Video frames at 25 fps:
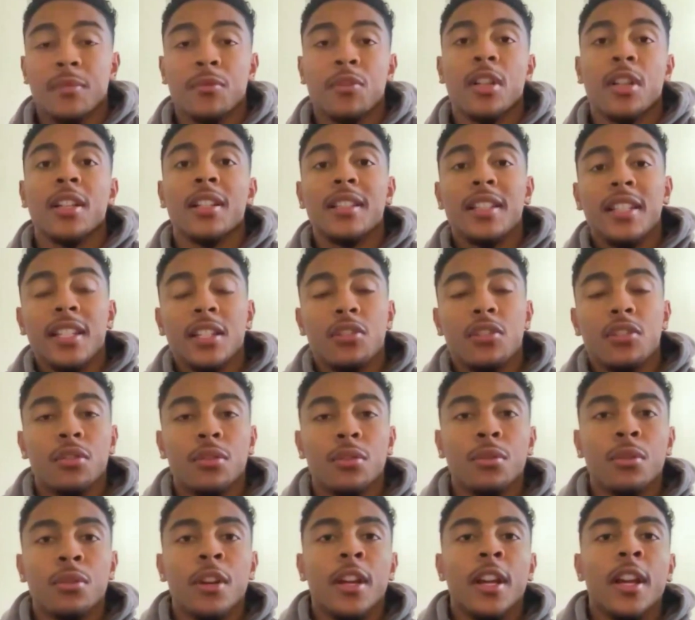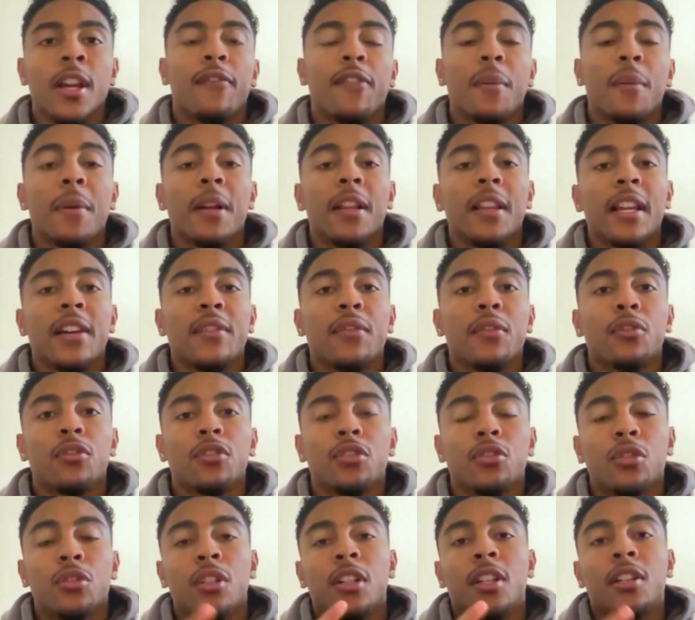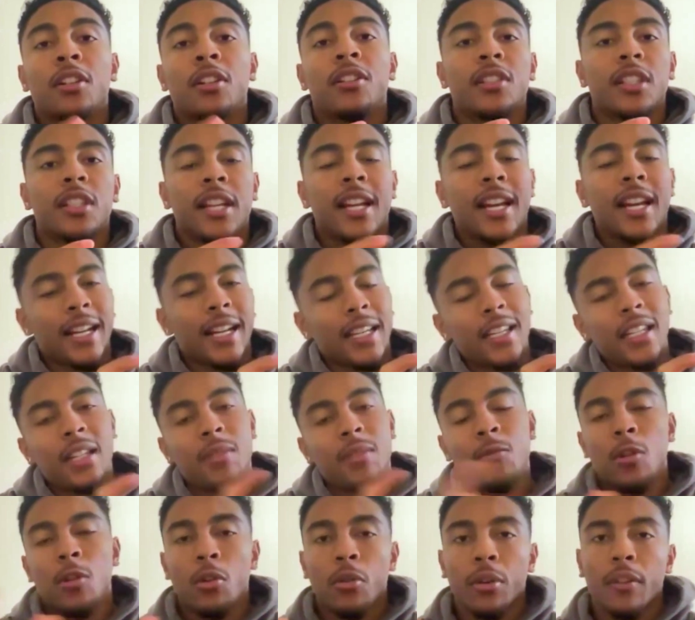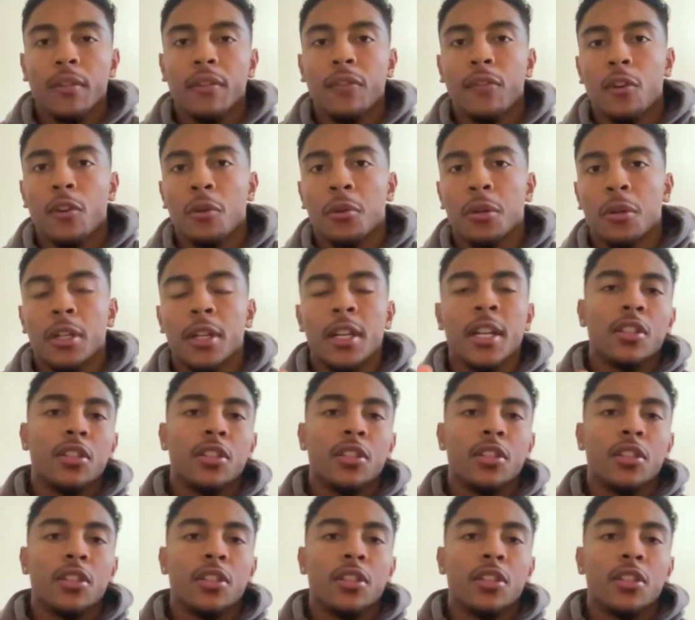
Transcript: I'm trying to teach you from a level so you can understand how to keep going forward.